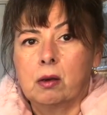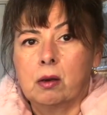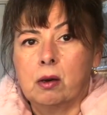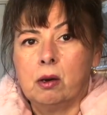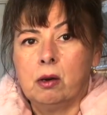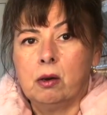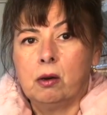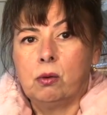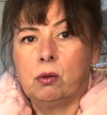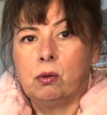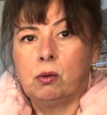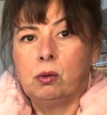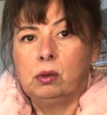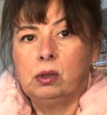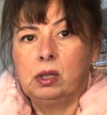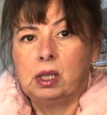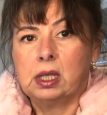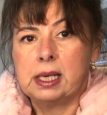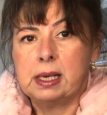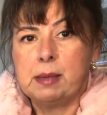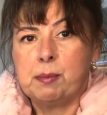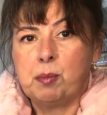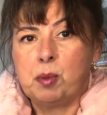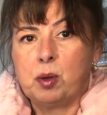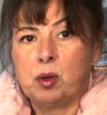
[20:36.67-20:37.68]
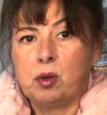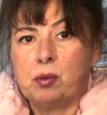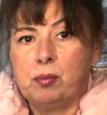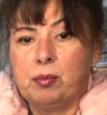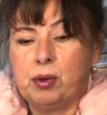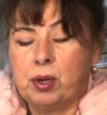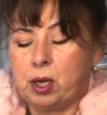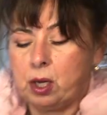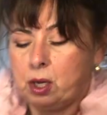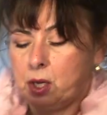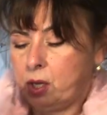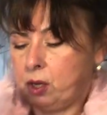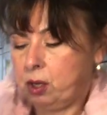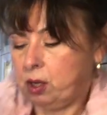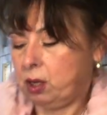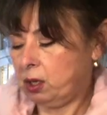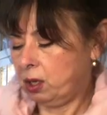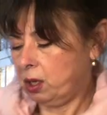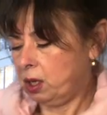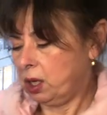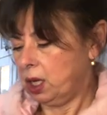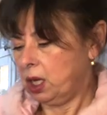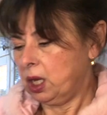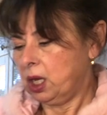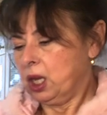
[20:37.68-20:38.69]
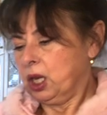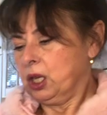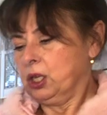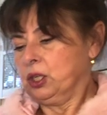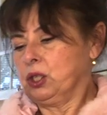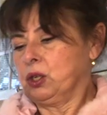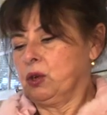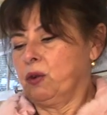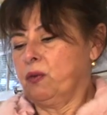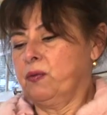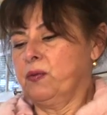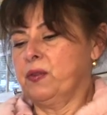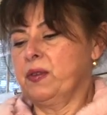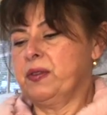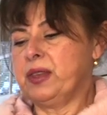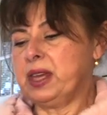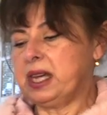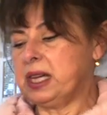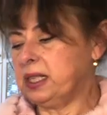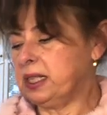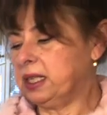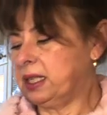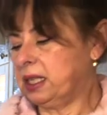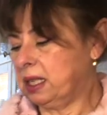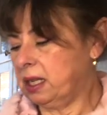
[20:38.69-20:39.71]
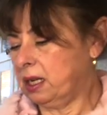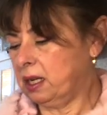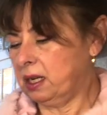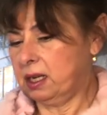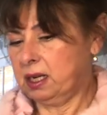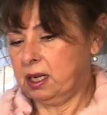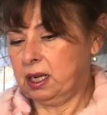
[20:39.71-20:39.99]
our old light bulb. So for this,